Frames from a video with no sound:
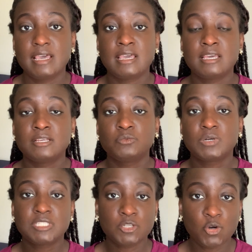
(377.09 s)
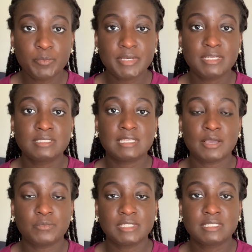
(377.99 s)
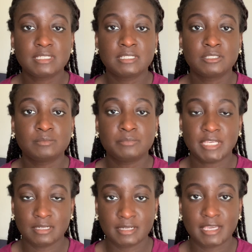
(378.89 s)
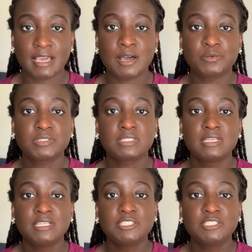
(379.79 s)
And once it opened, I went in, made an account,